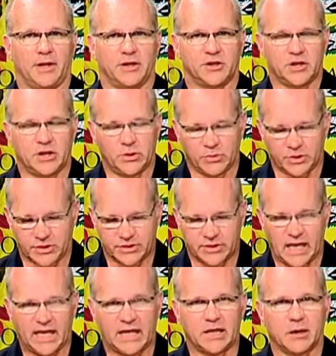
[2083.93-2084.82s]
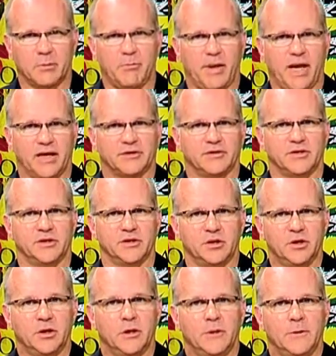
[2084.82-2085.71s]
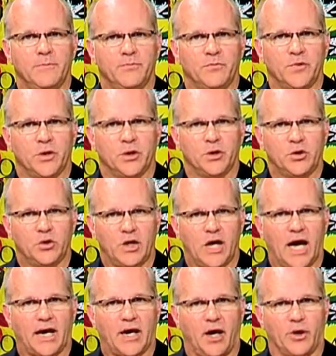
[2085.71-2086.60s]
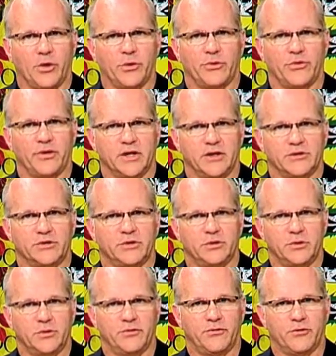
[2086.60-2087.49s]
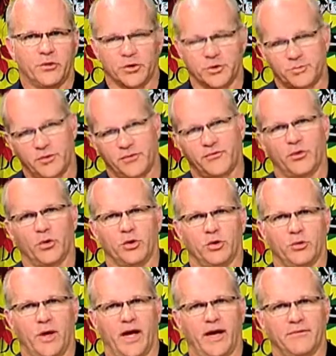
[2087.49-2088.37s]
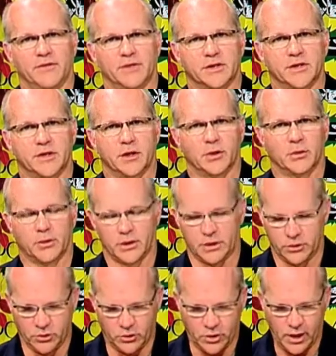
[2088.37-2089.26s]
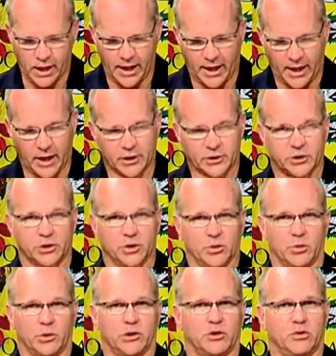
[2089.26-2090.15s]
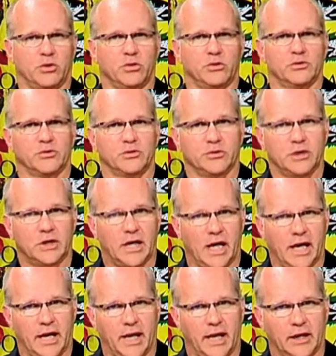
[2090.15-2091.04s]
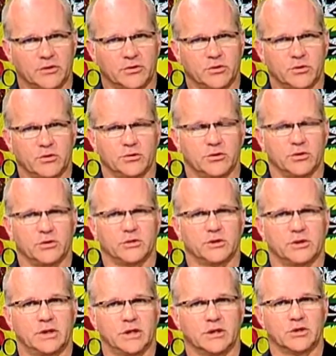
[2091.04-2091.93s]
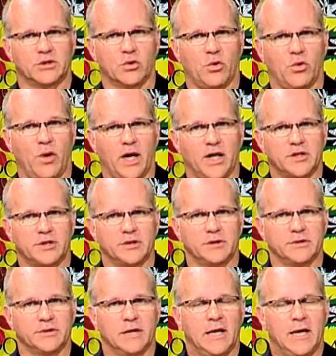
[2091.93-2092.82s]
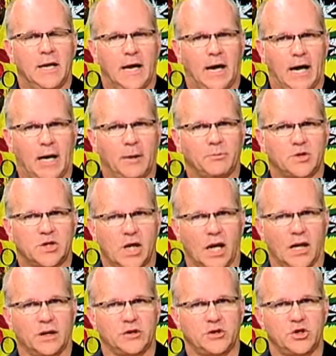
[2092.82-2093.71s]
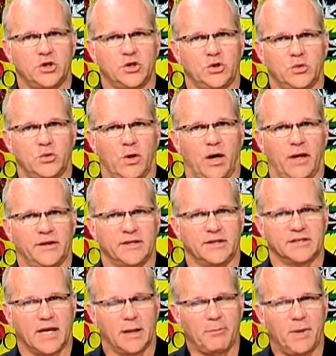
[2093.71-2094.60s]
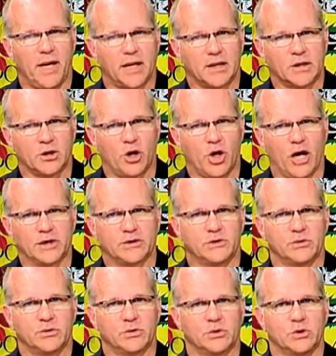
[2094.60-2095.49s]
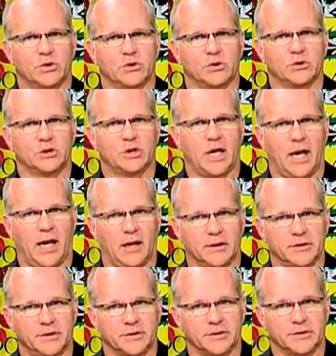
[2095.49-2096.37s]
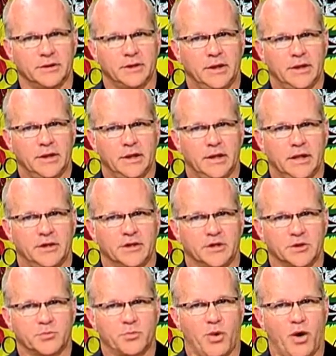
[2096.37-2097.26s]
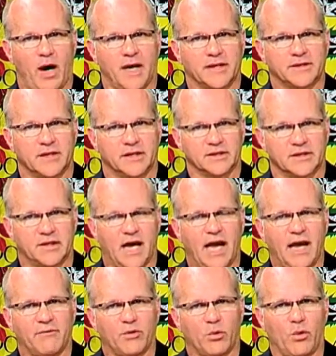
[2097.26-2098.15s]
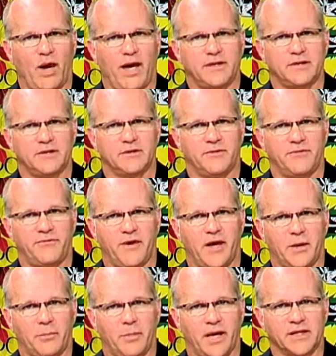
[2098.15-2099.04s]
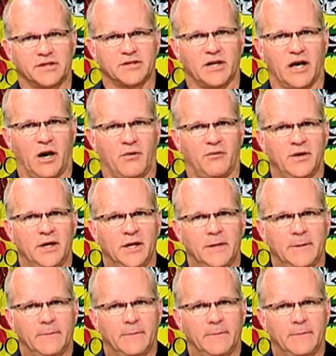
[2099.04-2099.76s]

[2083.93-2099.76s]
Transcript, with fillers: And she was sending a message. you got other things to do first before you have this hearing. You got to answer your recusal. You got to answer your jurisdiction questions. I'm challenging you on these. I'm making constitutional challenges in this process, and I have a right to defend myself.